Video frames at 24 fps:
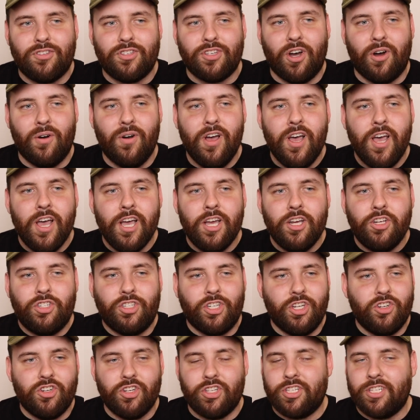So
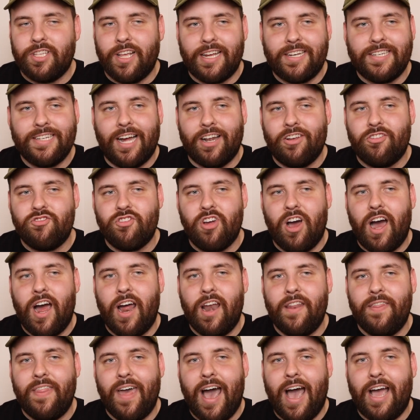she just like touched
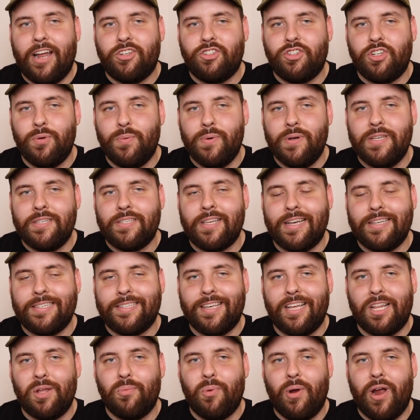on that she was
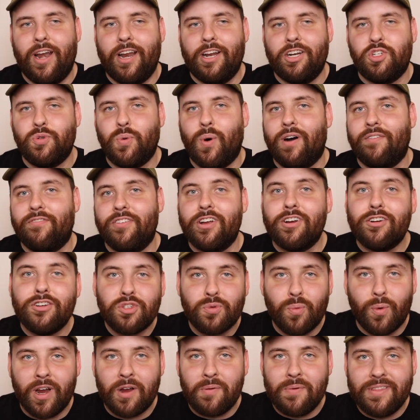celebrating 12
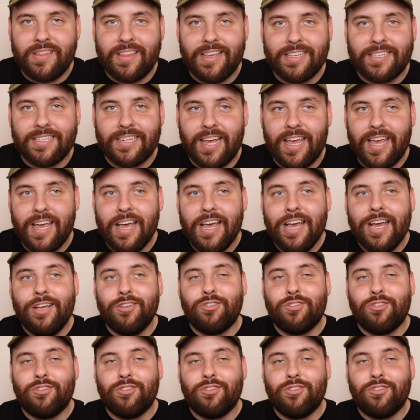years working with Disney.